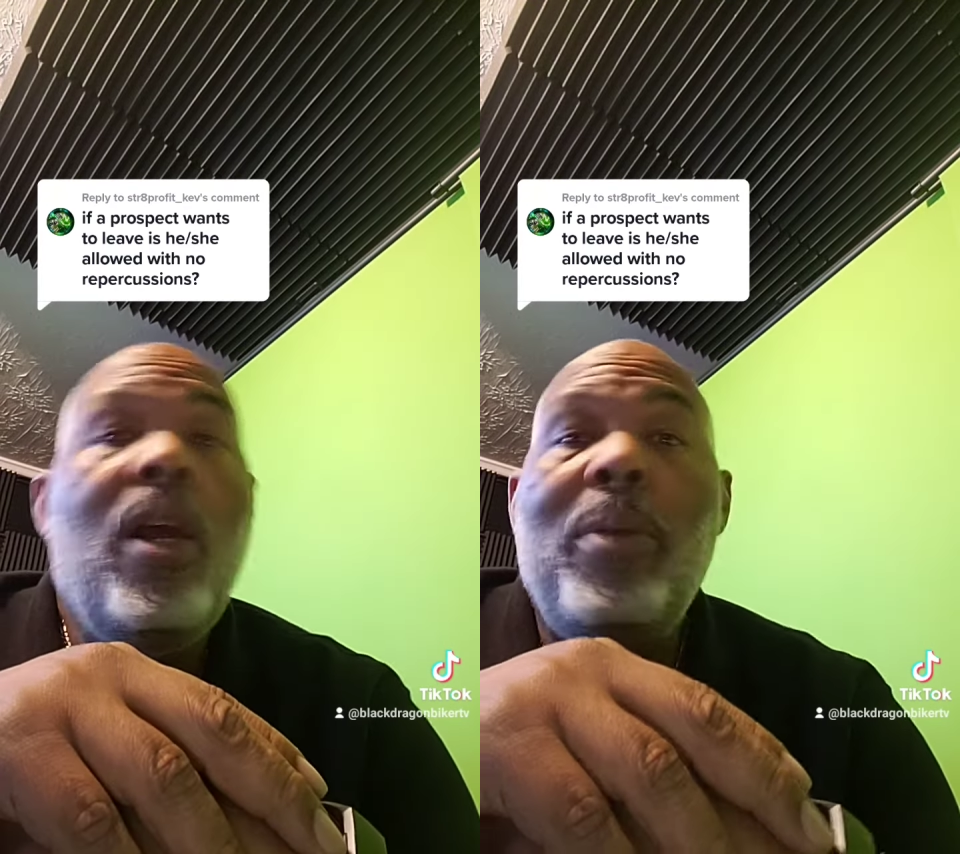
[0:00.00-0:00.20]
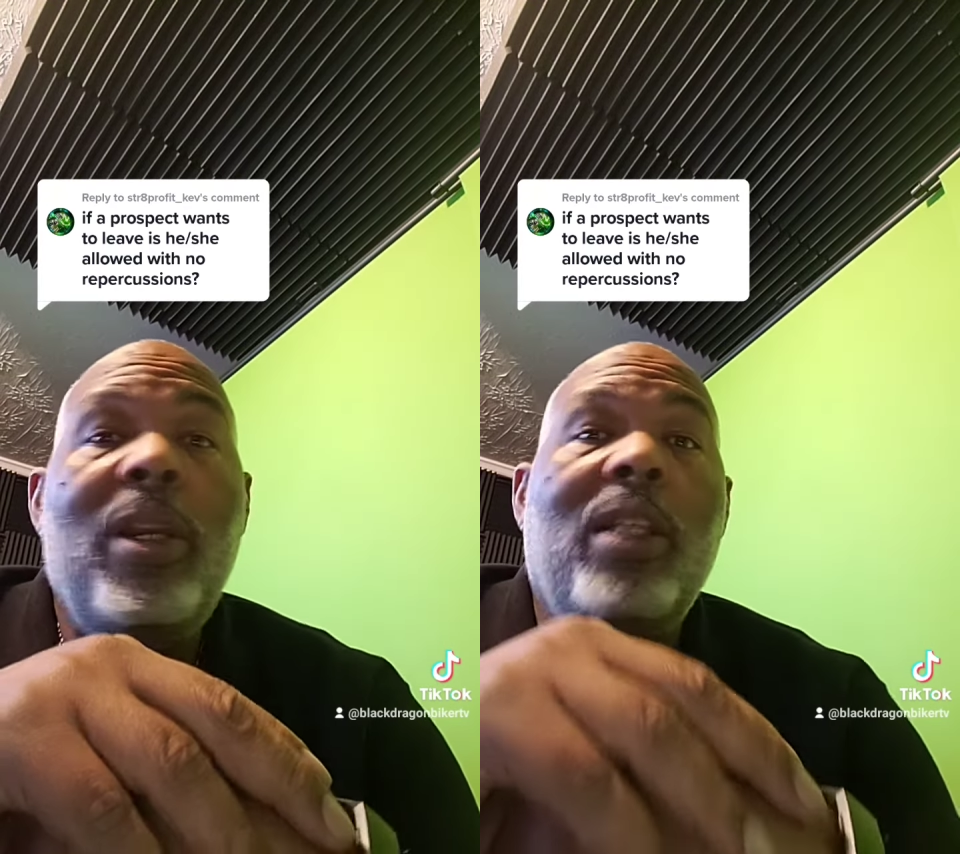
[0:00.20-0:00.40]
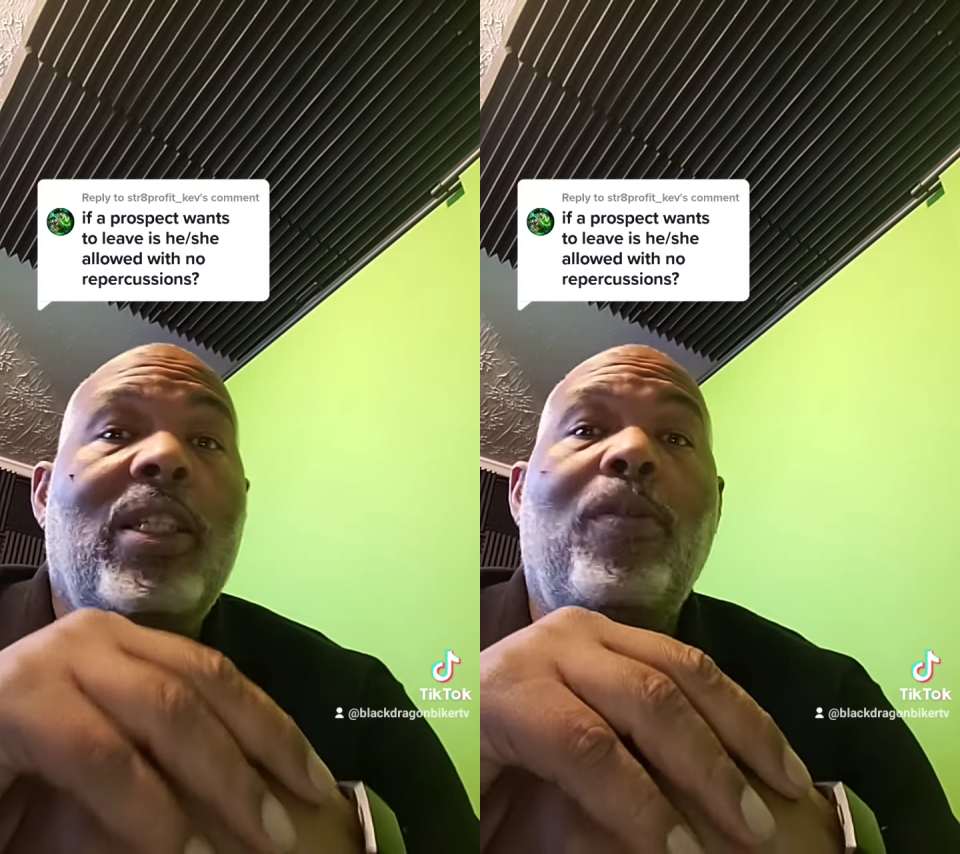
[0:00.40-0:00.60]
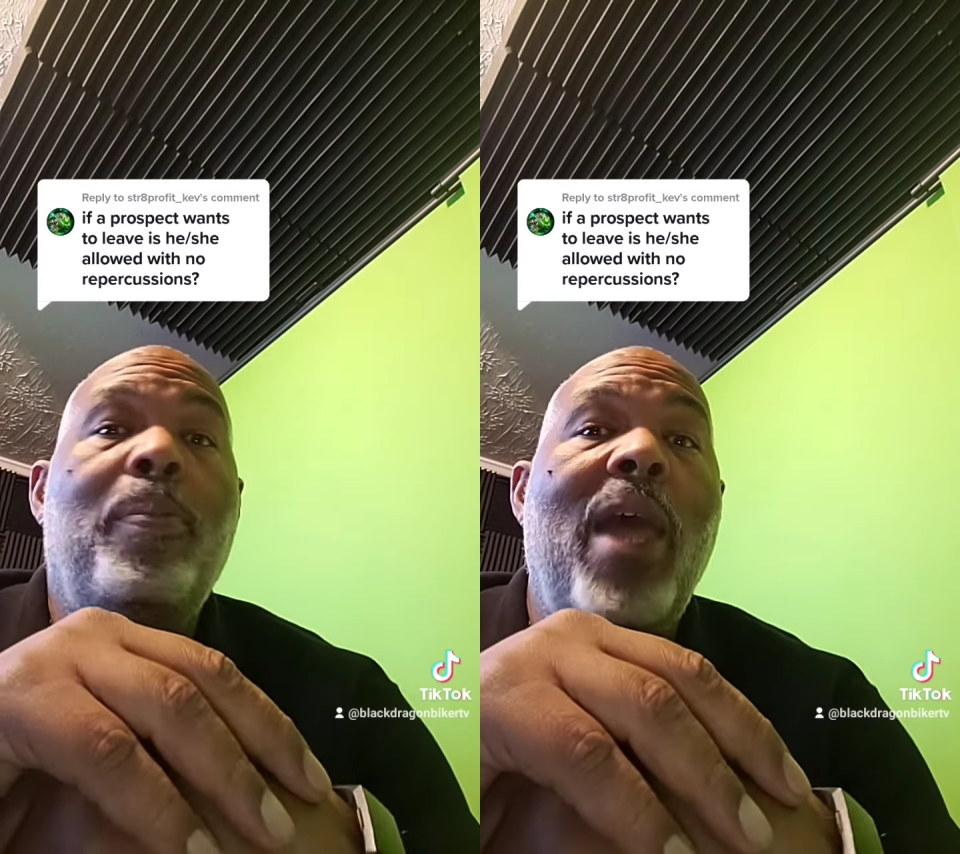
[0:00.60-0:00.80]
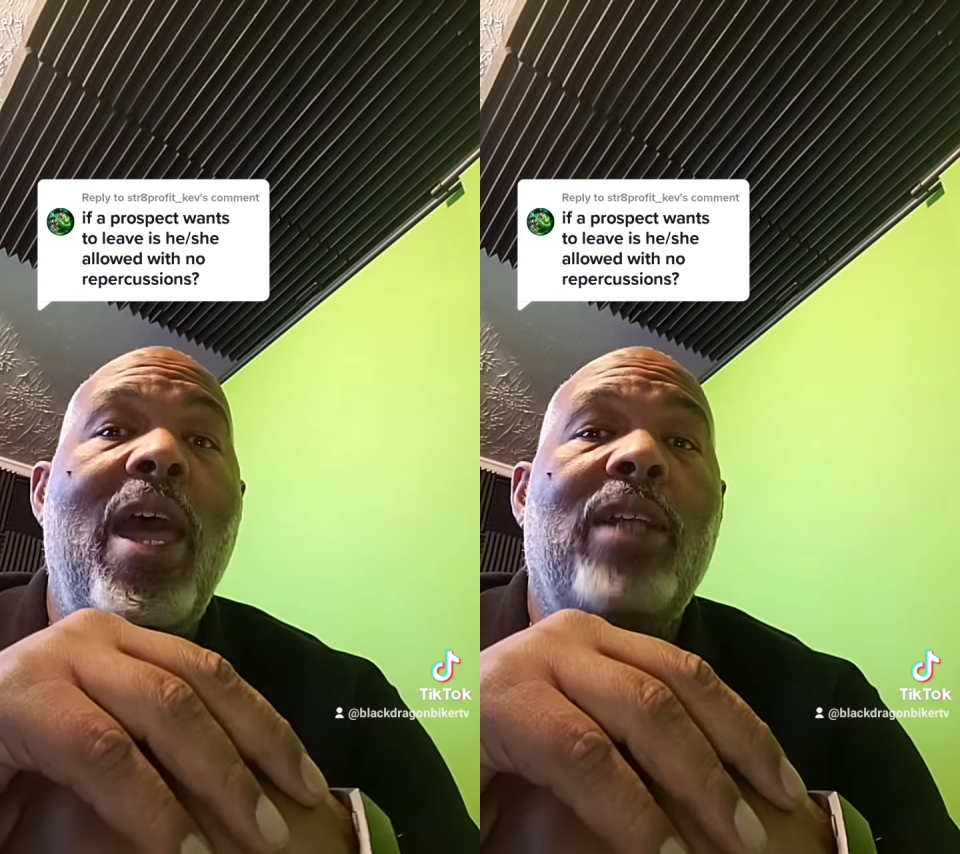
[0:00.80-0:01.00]
but he does have a
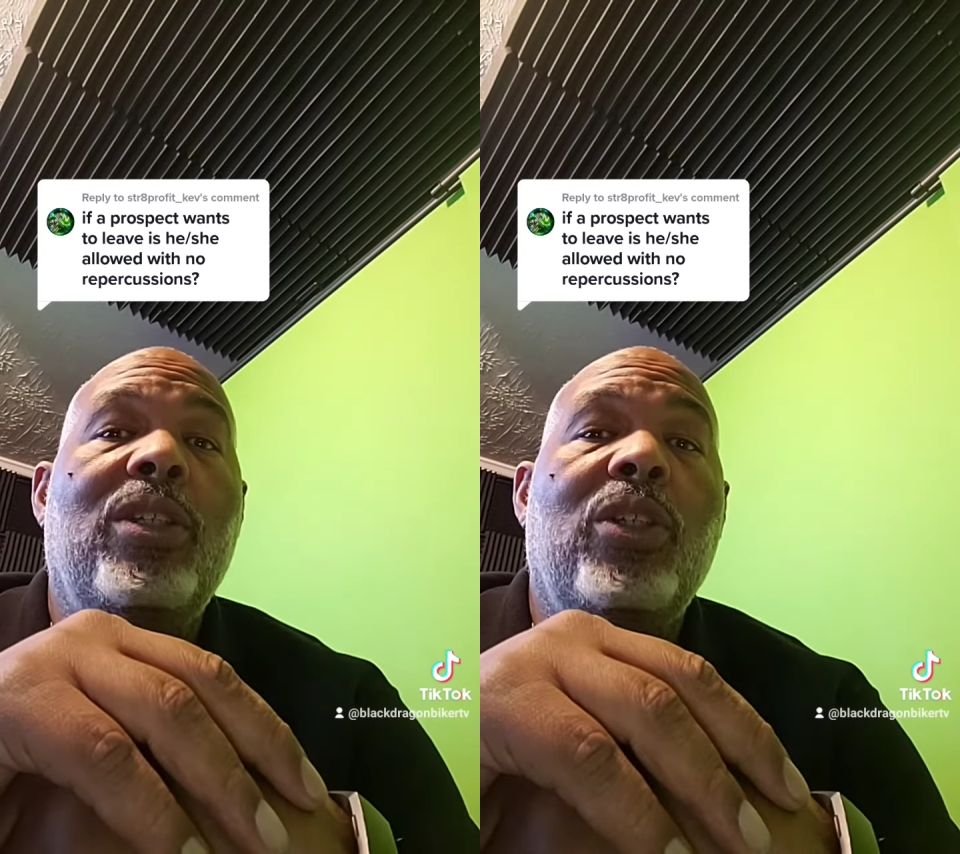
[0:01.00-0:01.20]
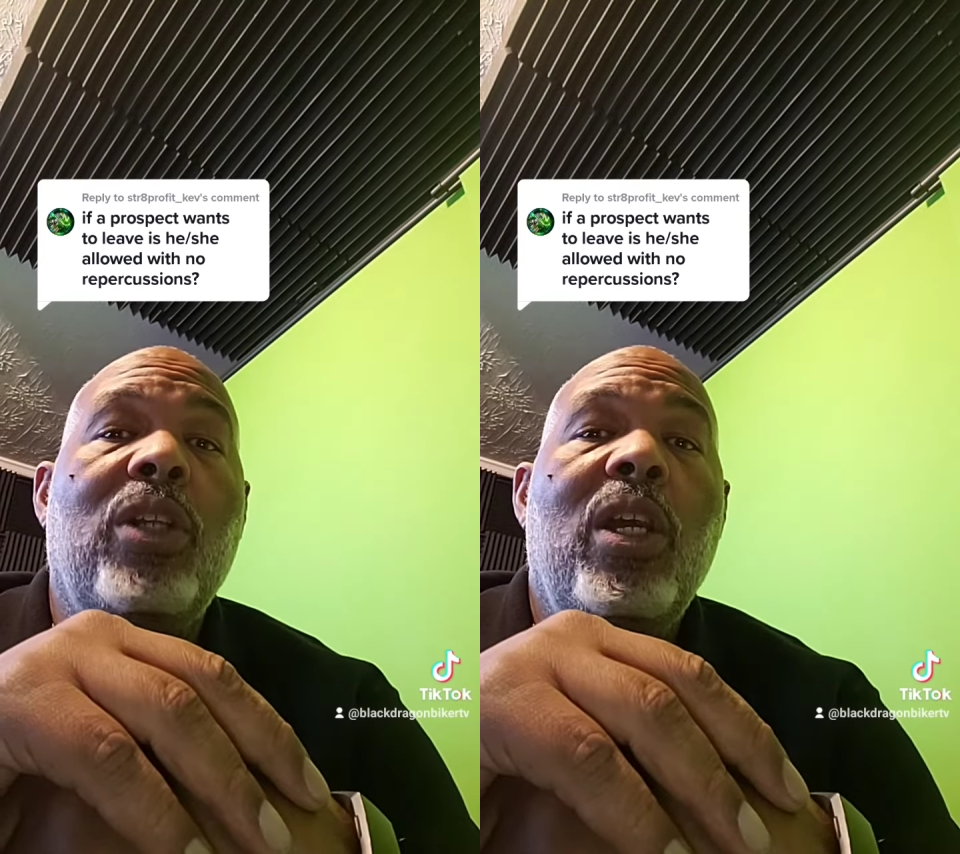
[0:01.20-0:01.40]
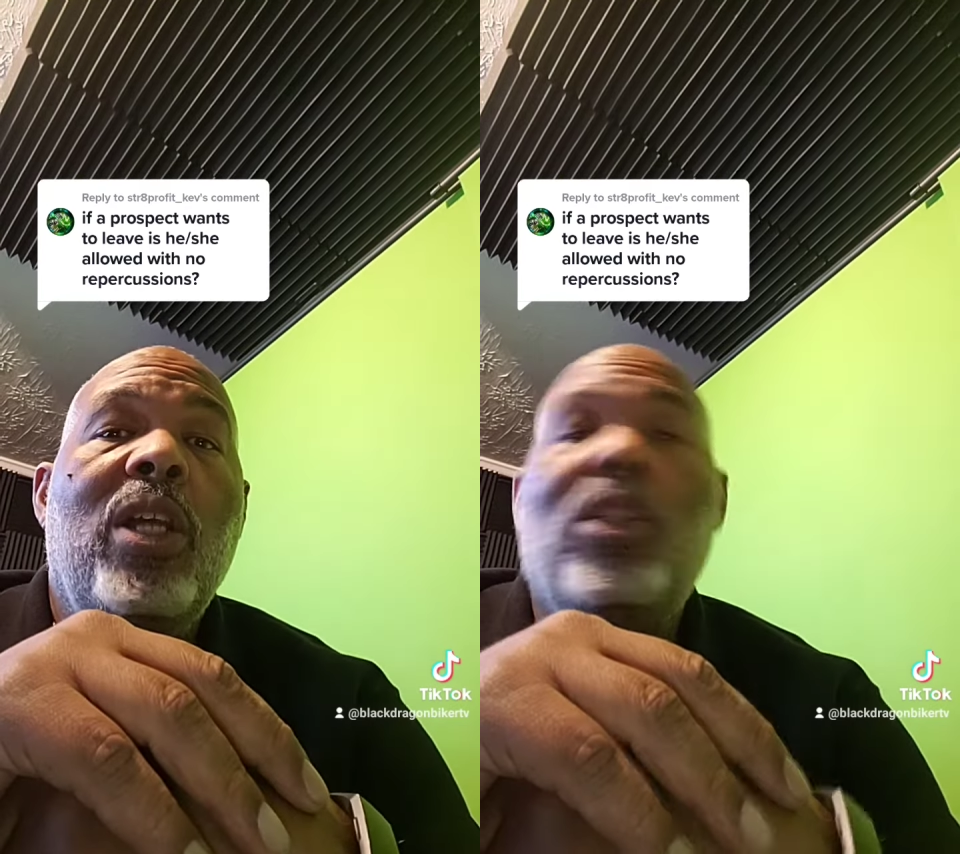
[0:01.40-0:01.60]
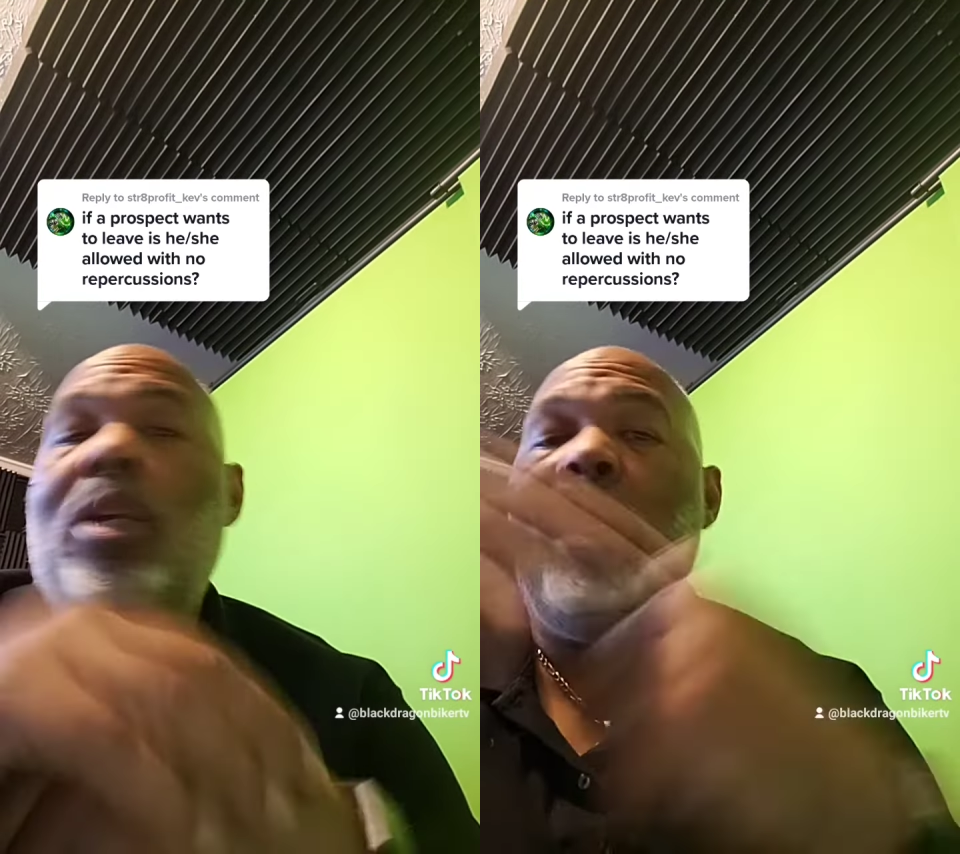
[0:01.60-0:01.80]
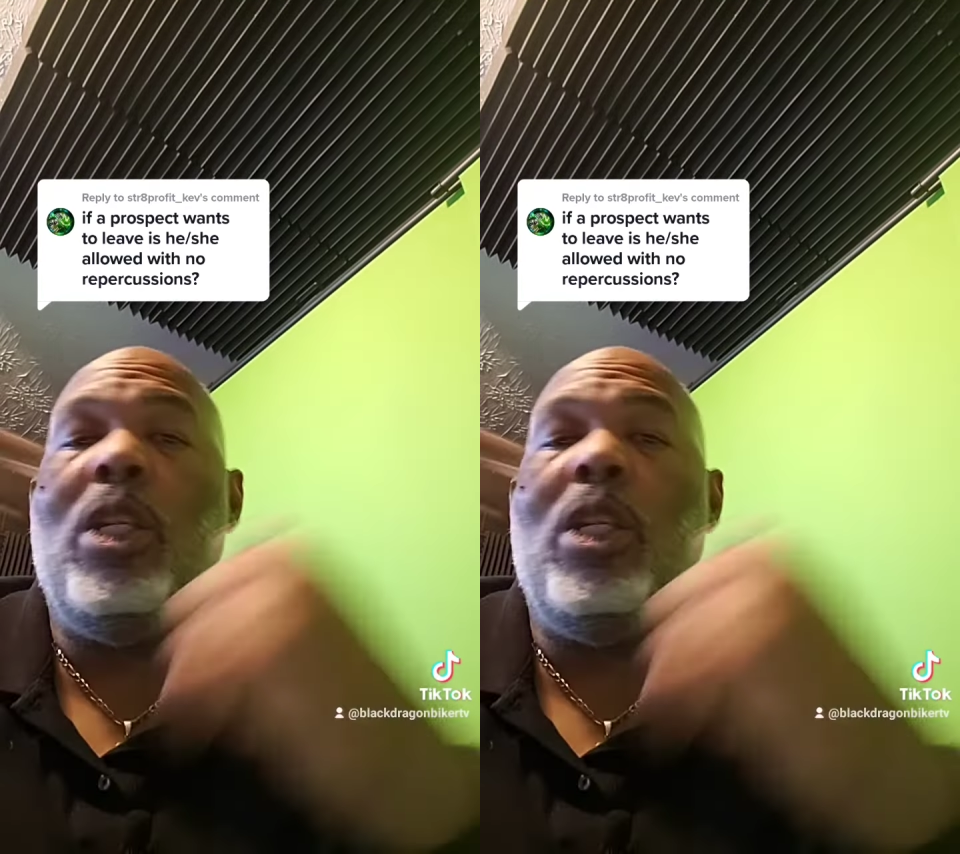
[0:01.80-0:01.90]
patch. So that